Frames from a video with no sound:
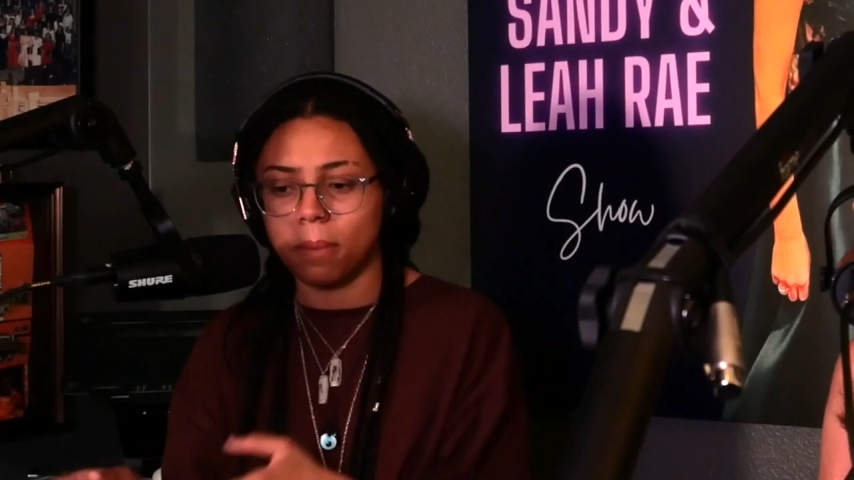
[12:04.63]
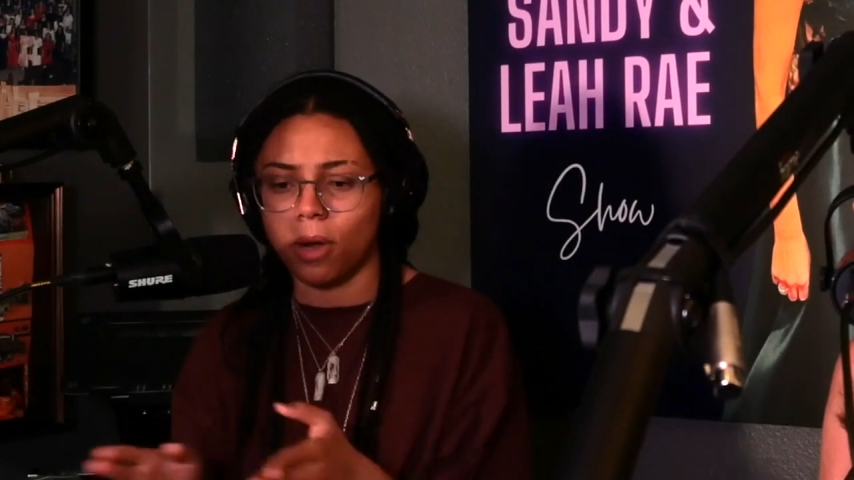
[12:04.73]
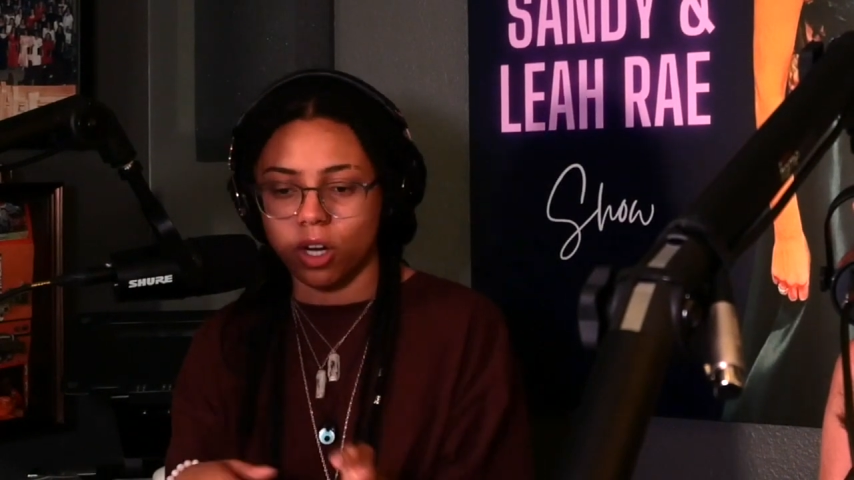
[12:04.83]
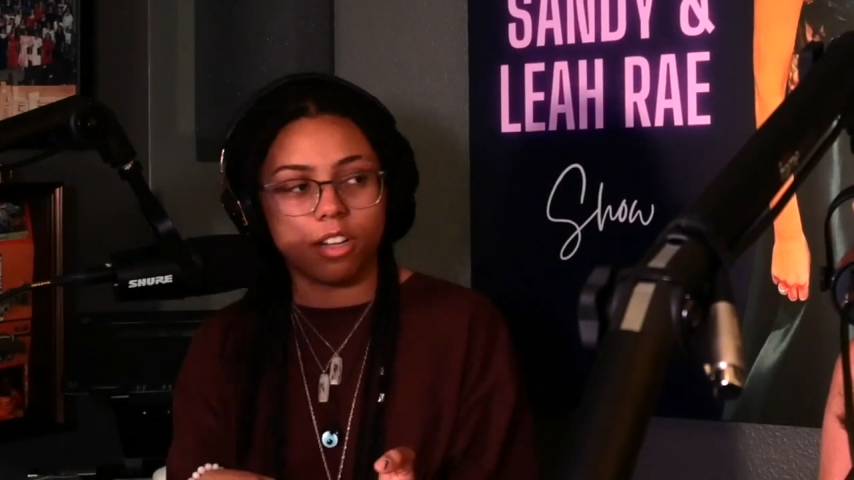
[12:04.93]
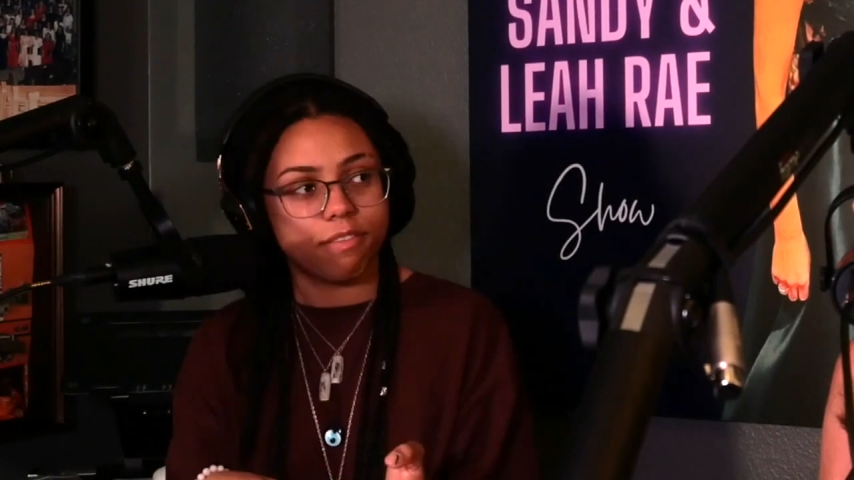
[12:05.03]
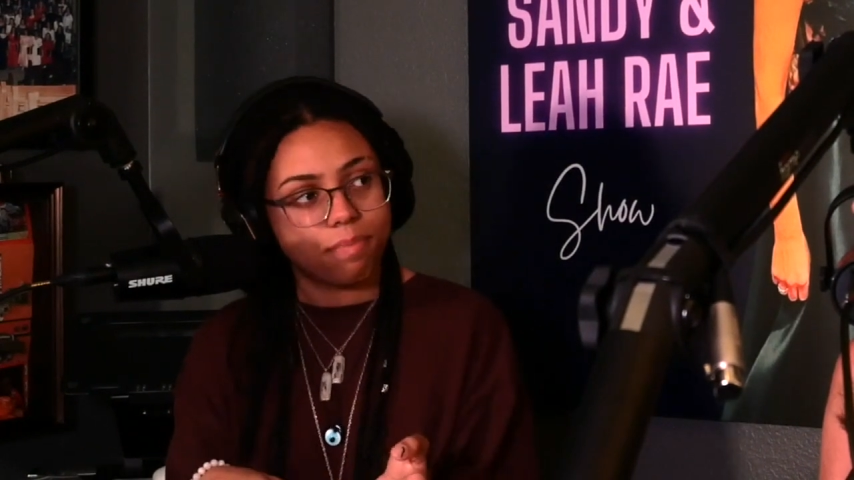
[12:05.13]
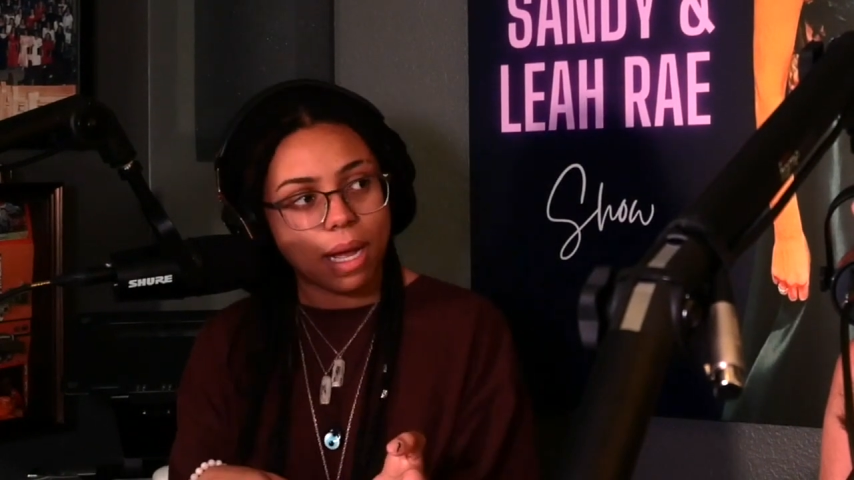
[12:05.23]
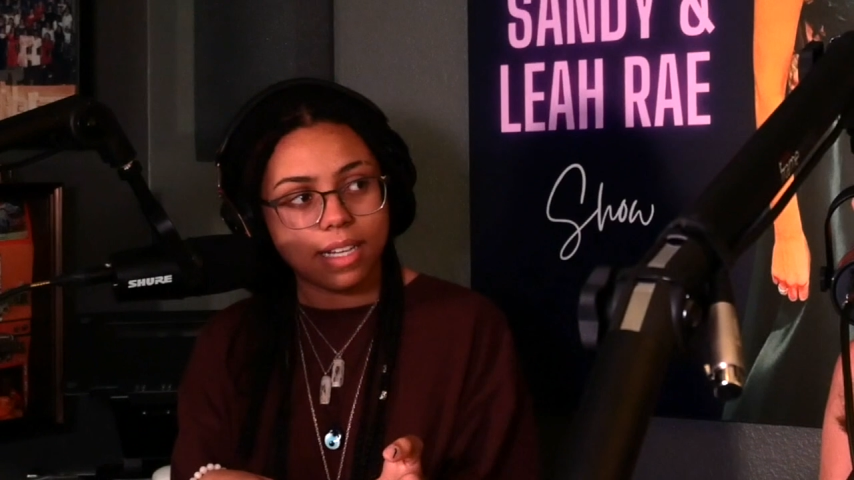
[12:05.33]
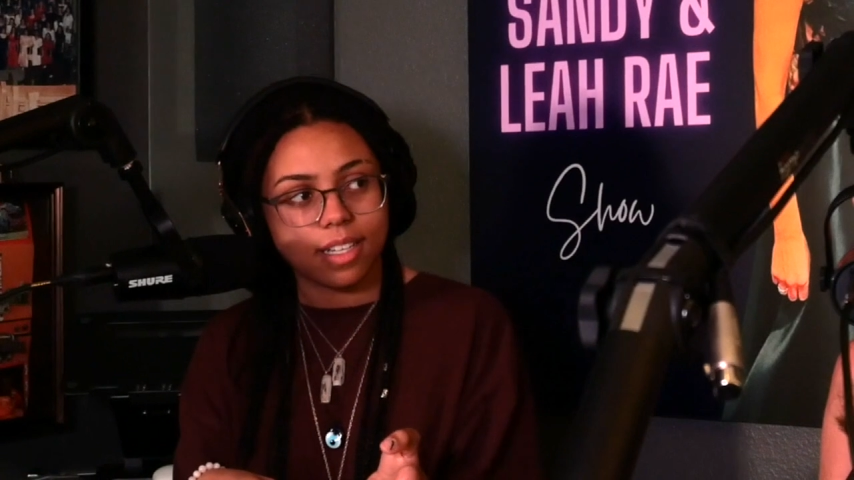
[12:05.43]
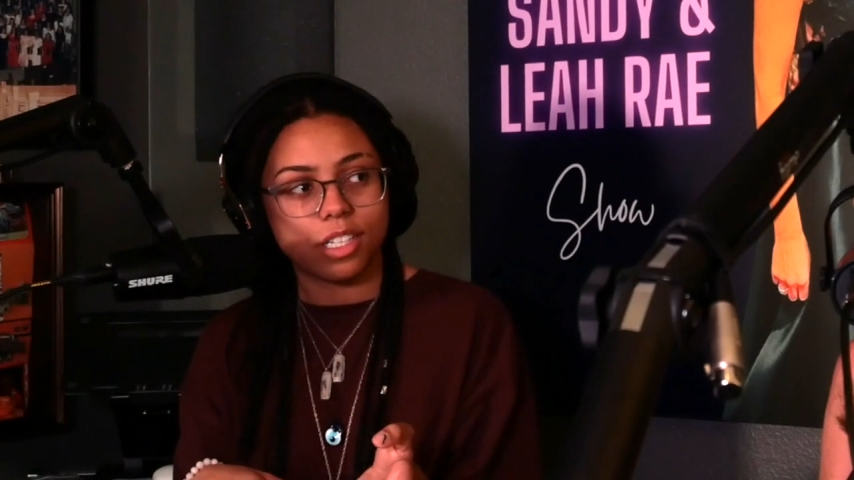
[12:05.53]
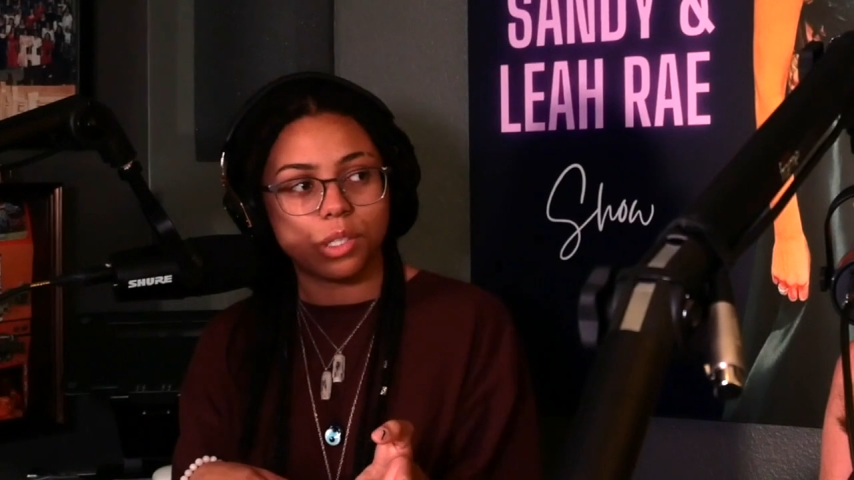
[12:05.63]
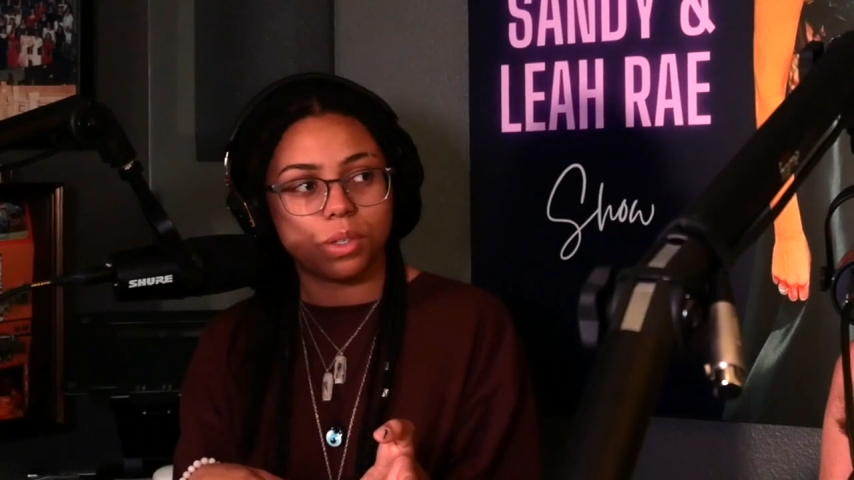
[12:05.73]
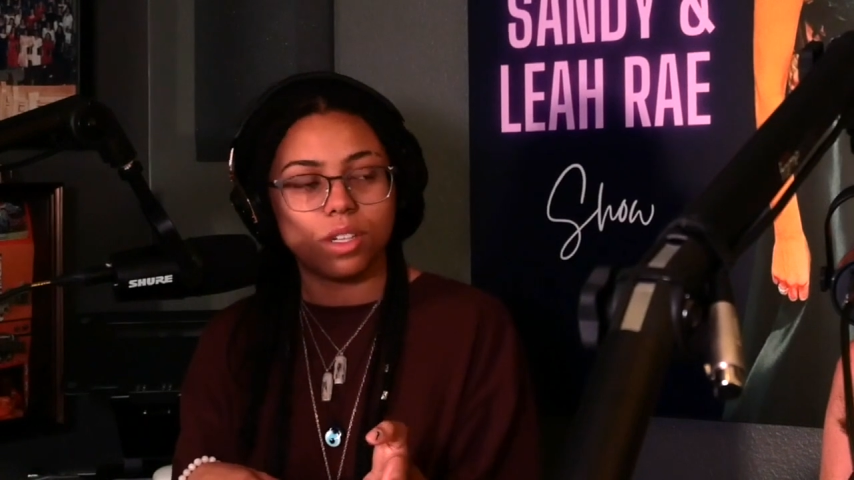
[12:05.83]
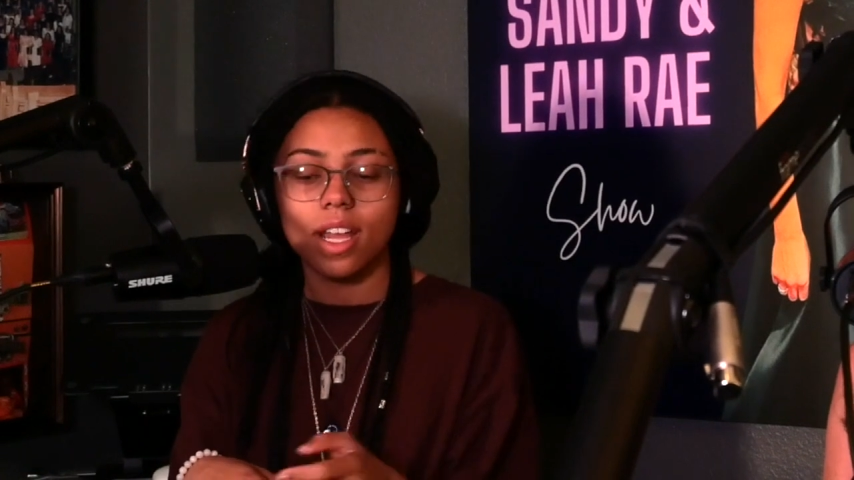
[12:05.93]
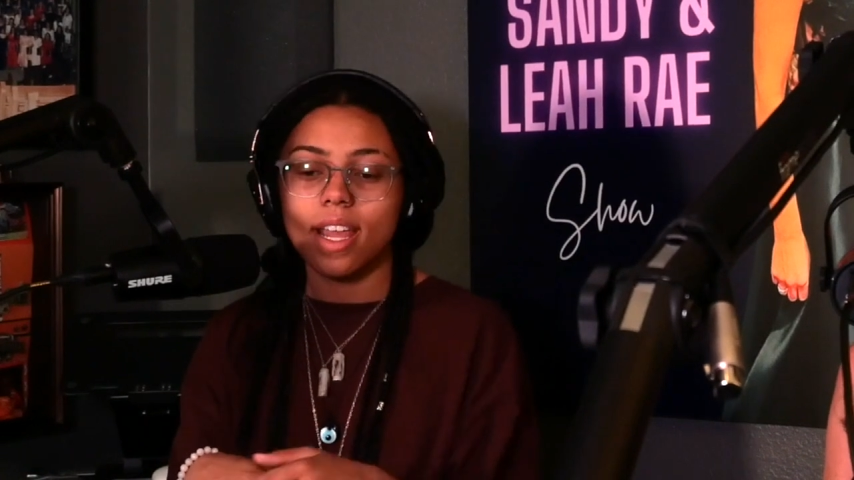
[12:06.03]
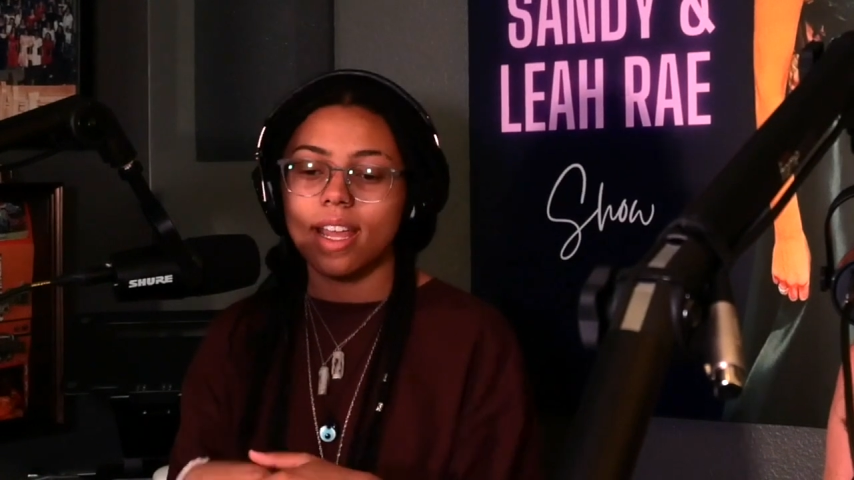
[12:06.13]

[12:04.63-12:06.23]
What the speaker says: a part of bisexual